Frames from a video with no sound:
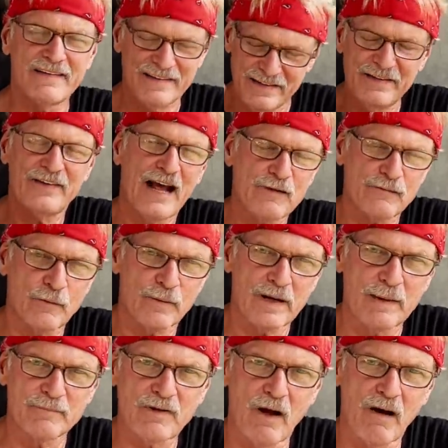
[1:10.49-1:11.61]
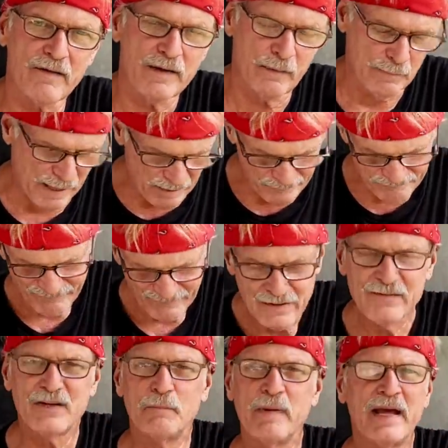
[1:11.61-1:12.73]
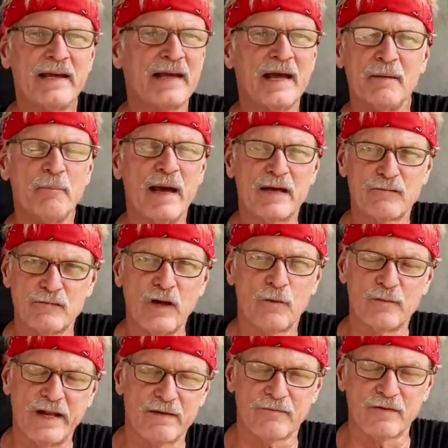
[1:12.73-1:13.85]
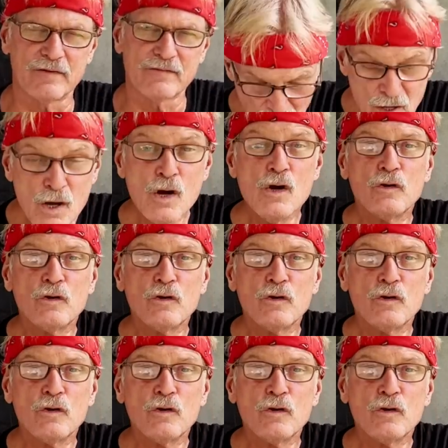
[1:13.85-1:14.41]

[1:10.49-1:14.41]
You guys know what I'm talking about. To me, it makes no difference.